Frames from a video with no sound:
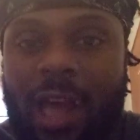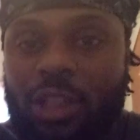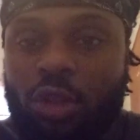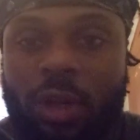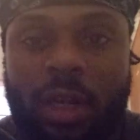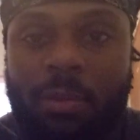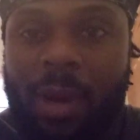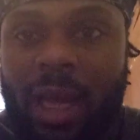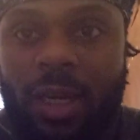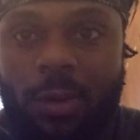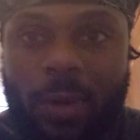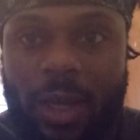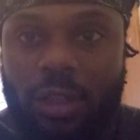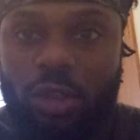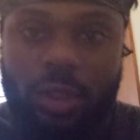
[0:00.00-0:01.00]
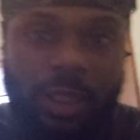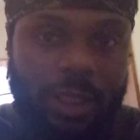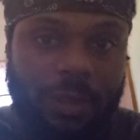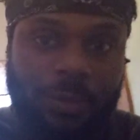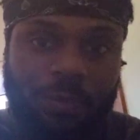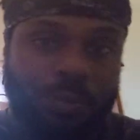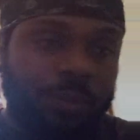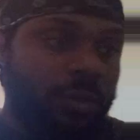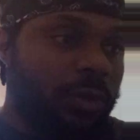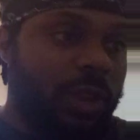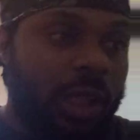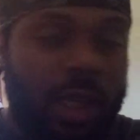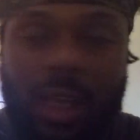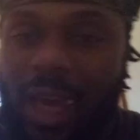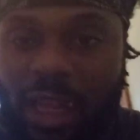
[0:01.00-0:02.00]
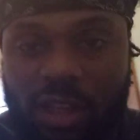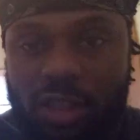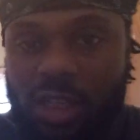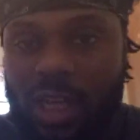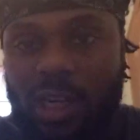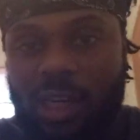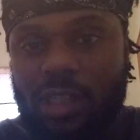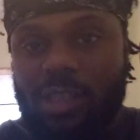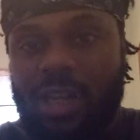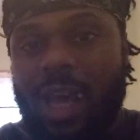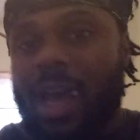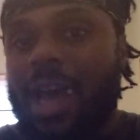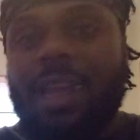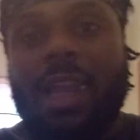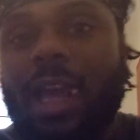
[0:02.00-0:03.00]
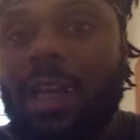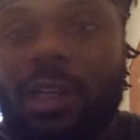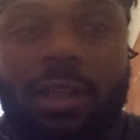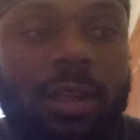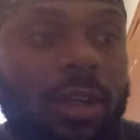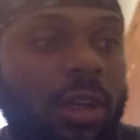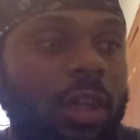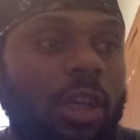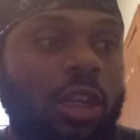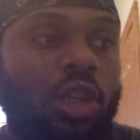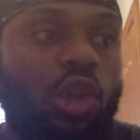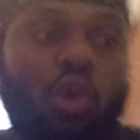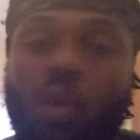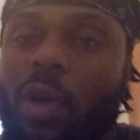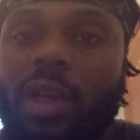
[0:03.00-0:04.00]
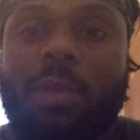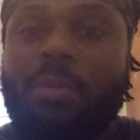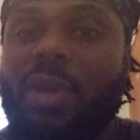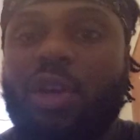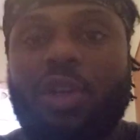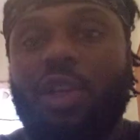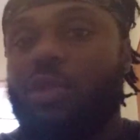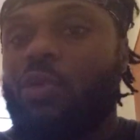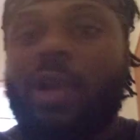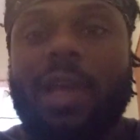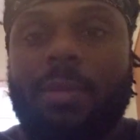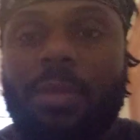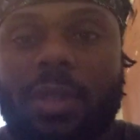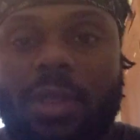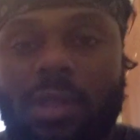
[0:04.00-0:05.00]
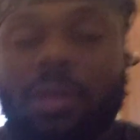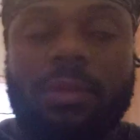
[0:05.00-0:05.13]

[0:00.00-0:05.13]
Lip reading: train body weight training and calisthenics that I like doing 1,000,000 reps.